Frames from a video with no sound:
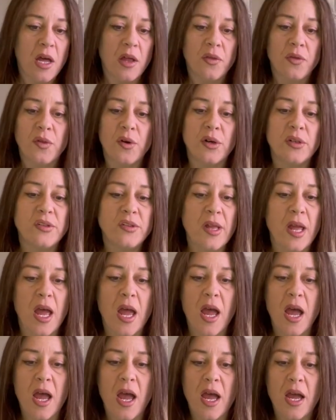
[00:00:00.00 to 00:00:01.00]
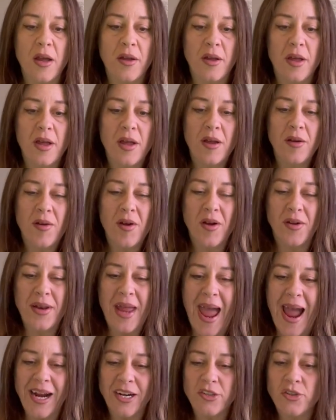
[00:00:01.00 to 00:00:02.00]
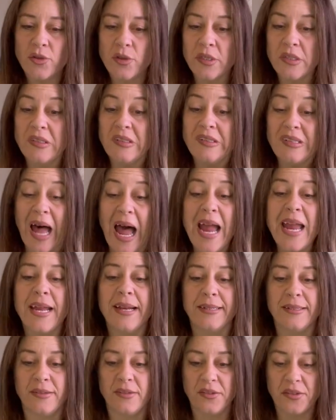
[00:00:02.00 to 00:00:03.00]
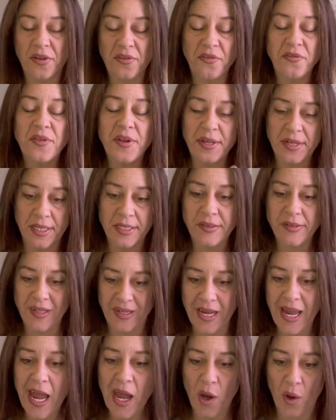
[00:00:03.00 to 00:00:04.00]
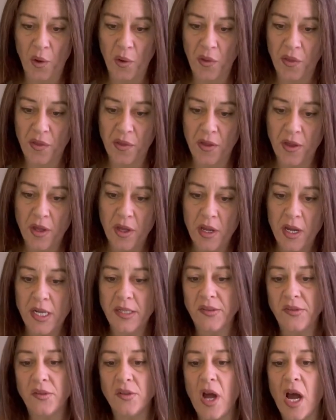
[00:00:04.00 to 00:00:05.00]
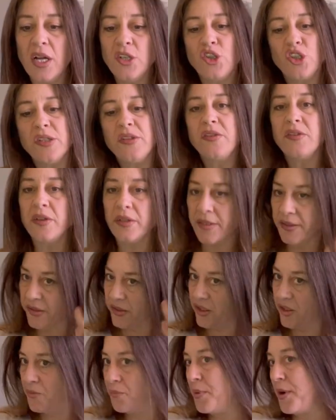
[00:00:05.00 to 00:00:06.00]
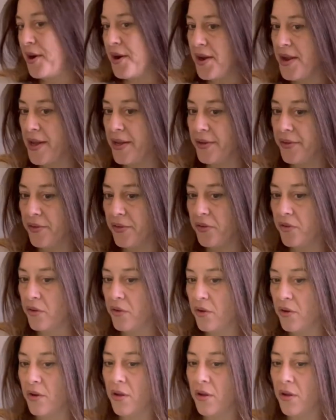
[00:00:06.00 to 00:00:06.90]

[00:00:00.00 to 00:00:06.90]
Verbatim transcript: There's an actual science to fitness and health. It's not just an experience.